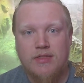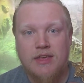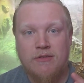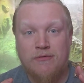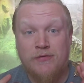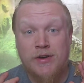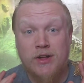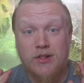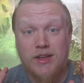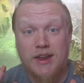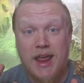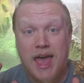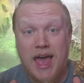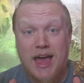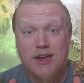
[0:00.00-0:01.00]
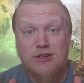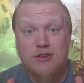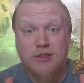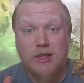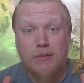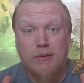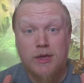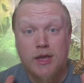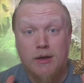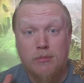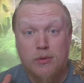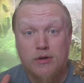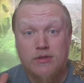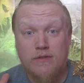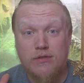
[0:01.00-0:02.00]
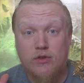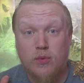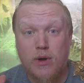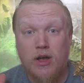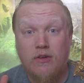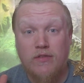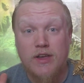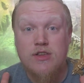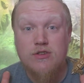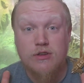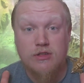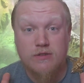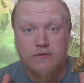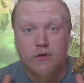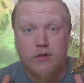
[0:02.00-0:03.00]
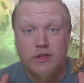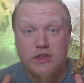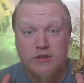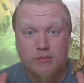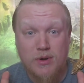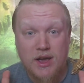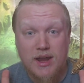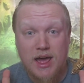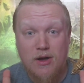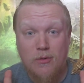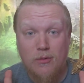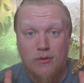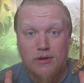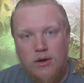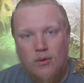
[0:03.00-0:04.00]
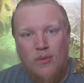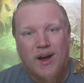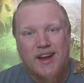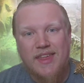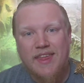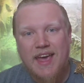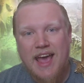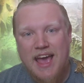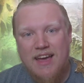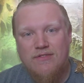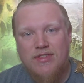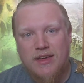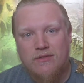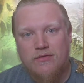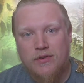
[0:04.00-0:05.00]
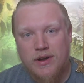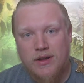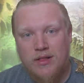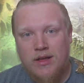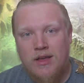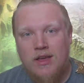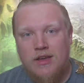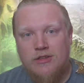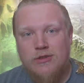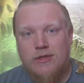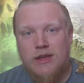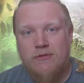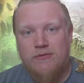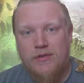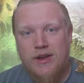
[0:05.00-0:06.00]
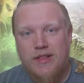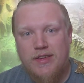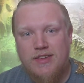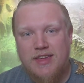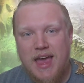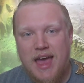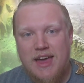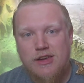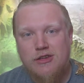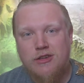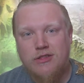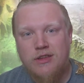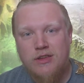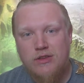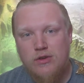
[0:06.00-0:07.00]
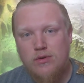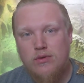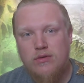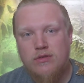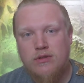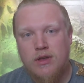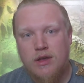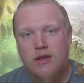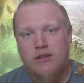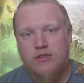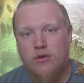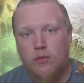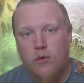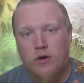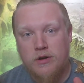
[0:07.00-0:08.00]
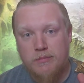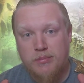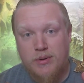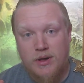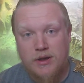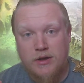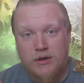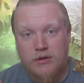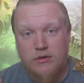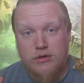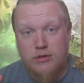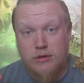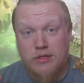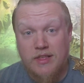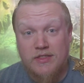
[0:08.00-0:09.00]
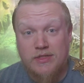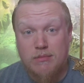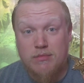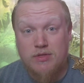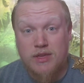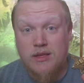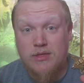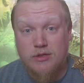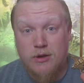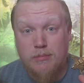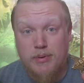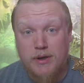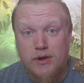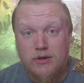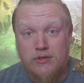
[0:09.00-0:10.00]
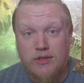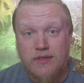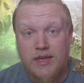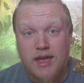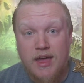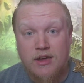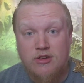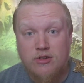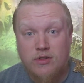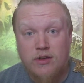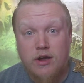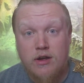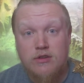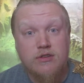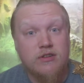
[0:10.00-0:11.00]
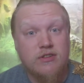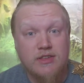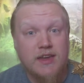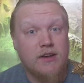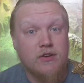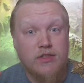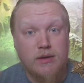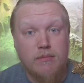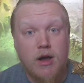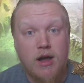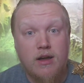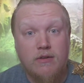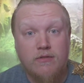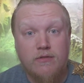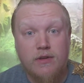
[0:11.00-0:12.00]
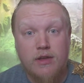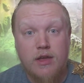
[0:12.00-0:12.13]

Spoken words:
That frill can actually be upwards of 12 inches fully spread out. Why do they have that frill? So that frill is actually used to warn predators, let them think they're bigger than they actually are, just scare them off.